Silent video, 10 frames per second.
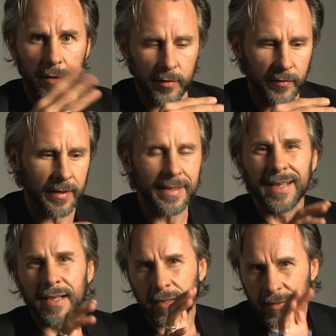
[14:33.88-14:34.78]
over.
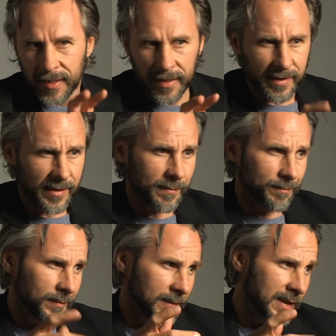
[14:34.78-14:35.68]
Takes
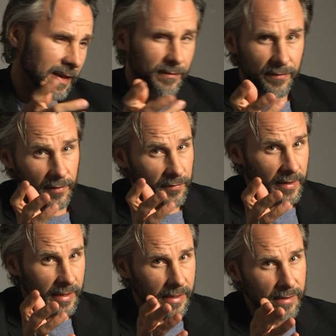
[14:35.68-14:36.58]

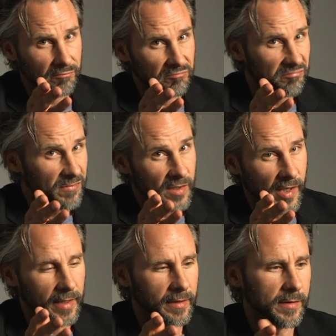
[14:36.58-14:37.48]
10-15
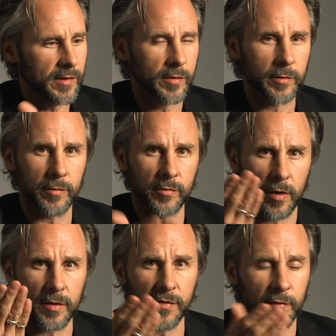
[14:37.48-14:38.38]
seconds to
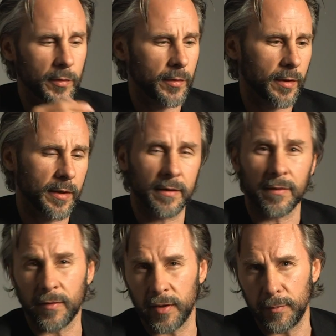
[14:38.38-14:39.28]
transfer a
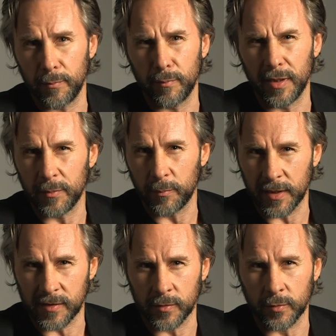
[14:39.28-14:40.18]
30 million
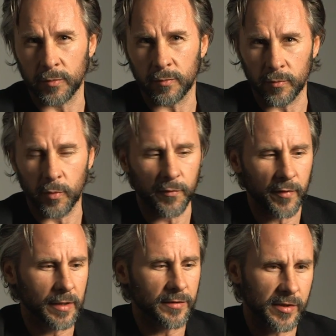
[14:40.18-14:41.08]
pixel RAW file.